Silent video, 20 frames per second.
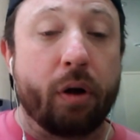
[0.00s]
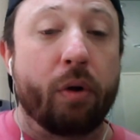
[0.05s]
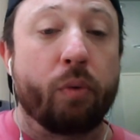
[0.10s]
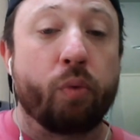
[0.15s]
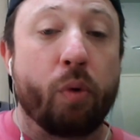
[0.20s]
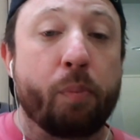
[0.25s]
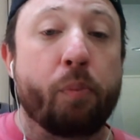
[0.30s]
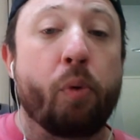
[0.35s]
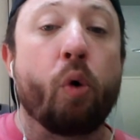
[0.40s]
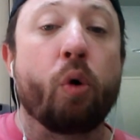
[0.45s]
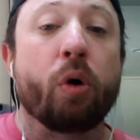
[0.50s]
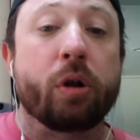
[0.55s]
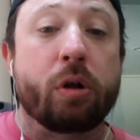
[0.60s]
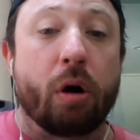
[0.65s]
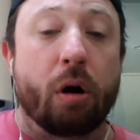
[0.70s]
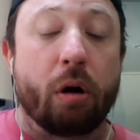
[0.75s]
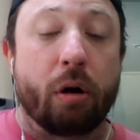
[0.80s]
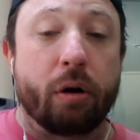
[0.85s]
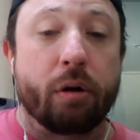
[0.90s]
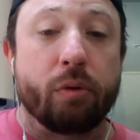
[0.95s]
report
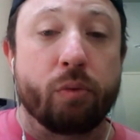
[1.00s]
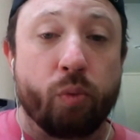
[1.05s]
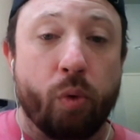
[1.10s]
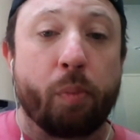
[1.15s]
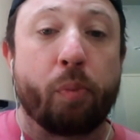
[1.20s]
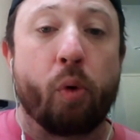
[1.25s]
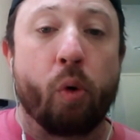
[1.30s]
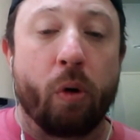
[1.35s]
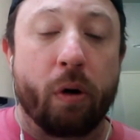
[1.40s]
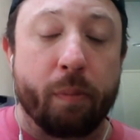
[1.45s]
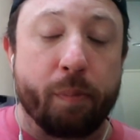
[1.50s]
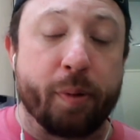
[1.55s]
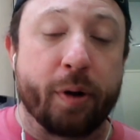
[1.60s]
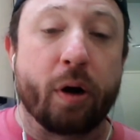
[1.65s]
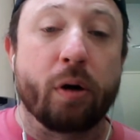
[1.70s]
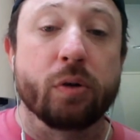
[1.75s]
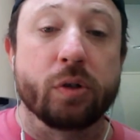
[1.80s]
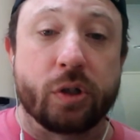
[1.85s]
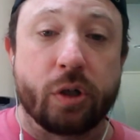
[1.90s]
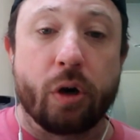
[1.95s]
card report, but
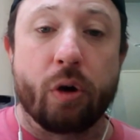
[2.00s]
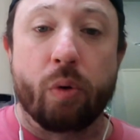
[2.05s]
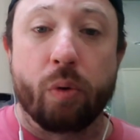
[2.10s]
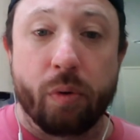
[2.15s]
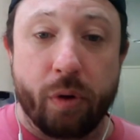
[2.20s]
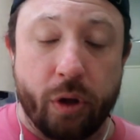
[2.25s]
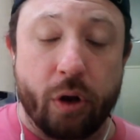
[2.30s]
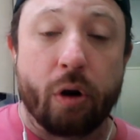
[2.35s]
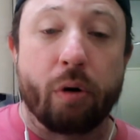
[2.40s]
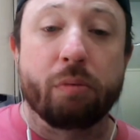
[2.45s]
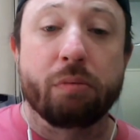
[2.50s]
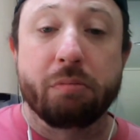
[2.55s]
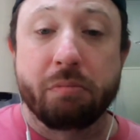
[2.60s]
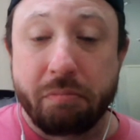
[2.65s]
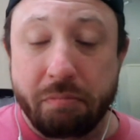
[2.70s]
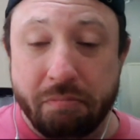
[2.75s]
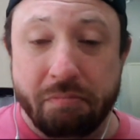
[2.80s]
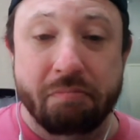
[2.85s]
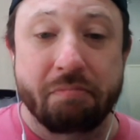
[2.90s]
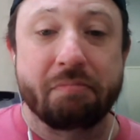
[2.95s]
also, you know,
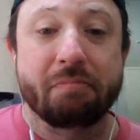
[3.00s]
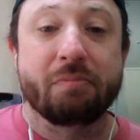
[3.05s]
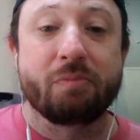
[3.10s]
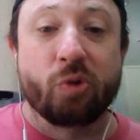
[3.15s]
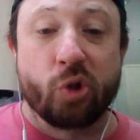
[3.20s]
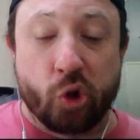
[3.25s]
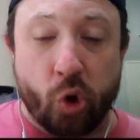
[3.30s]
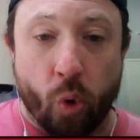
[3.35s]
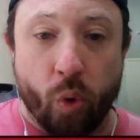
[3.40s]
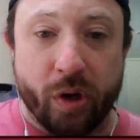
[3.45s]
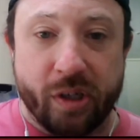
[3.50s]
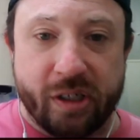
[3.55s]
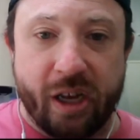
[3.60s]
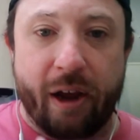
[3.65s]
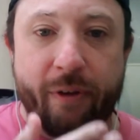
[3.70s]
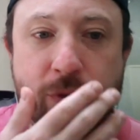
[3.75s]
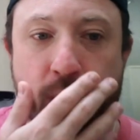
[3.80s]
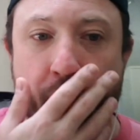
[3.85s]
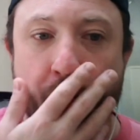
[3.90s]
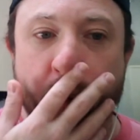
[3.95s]
stories
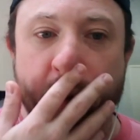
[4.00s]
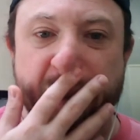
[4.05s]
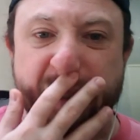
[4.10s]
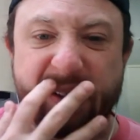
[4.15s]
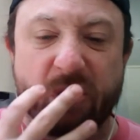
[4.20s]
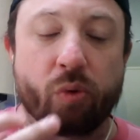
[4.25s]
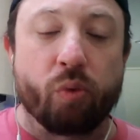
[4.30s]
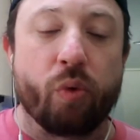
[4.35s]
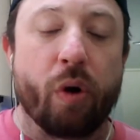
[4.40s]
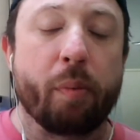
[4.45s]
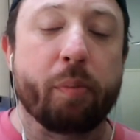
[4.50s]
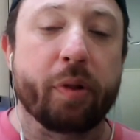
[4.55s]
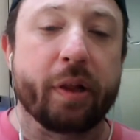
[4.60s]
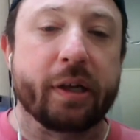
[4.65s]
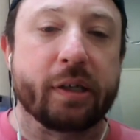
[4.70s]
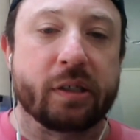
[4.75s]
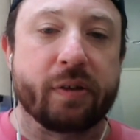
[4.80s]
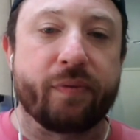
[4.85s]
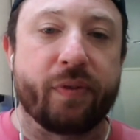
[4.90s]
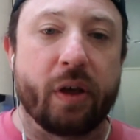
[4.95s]
afterwards, there were
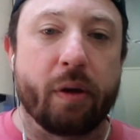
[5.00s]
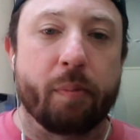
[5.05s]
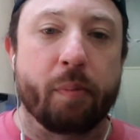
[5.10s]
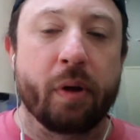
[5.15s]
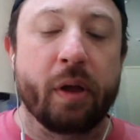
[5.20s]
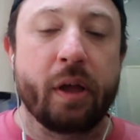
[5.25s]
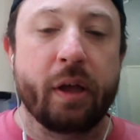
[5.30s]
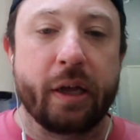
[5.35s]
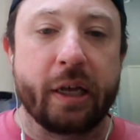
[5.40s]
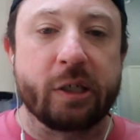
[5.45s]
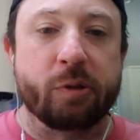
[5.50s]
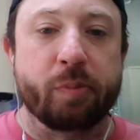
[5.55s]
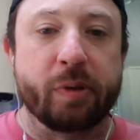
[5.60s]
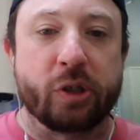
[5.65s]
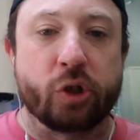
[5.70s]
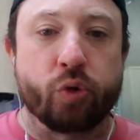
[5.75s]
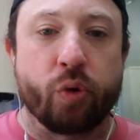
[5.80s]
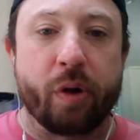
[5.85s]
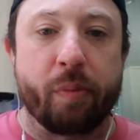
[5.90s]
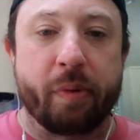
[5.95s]
rumblings of him, his
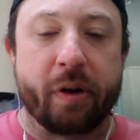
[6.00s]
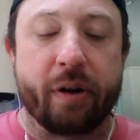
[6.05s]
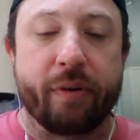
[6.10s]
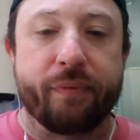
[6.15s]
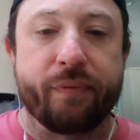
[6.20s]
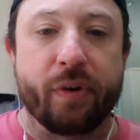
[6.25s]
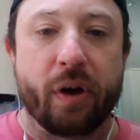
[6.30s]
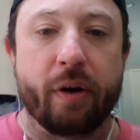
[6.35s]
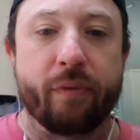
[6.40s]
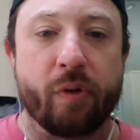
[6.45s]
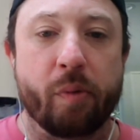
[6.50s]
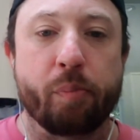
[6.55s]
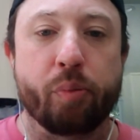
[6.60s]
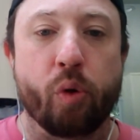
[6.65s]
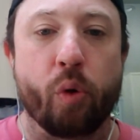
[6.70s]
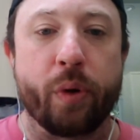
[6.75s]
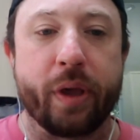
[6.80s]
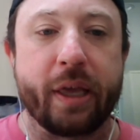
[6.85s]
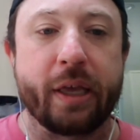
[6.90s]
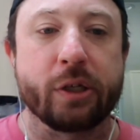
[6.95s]
mistreatment of
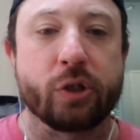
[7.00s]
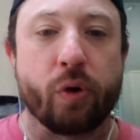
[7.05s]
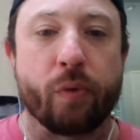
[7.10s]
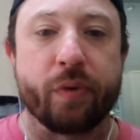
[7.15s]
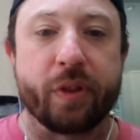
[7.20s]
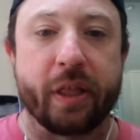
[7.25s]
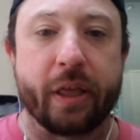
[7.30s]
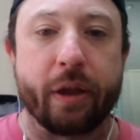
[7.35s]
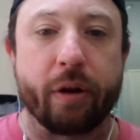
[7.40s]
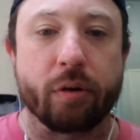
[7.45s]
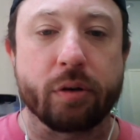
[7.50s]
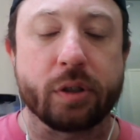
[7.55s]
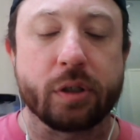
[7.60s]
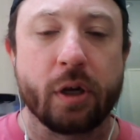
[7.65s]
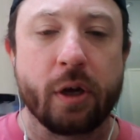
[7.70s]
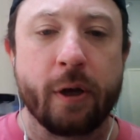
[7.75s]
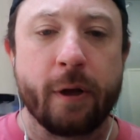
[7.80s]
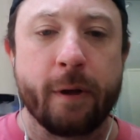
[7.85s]
employees over the years.